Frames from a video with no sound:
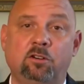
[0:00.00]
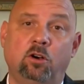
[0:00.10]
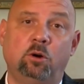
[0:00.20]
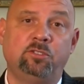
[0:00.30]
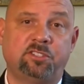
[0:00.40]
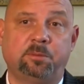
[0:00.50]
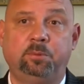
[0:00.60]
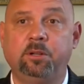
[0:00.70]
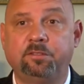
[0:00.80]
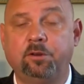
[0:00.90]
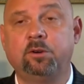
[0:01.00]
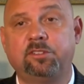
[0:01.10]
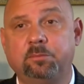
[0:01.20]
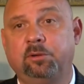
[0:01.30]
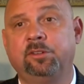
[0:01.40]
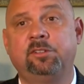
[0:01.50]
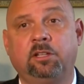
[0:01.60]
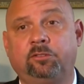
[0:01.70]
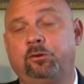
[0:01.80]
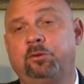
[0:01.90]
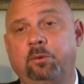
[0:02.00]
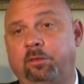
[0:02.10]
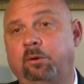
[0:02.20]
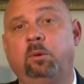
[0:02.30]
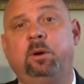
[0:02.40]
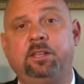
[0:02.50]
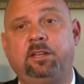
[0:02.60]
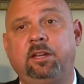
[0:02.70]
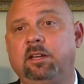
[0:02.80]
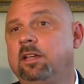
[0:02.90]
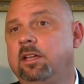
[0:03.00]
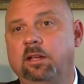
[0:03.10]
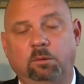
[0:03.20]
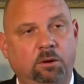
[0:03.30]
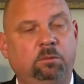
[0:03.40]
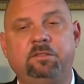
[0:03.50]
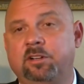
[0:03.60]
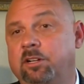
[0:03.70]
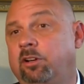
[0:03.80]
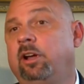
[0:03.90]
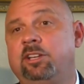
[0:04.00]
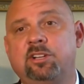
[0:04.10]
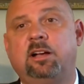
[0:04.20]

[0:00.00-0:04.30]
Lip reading: This refers to the single crime for which a court imposed the longest term of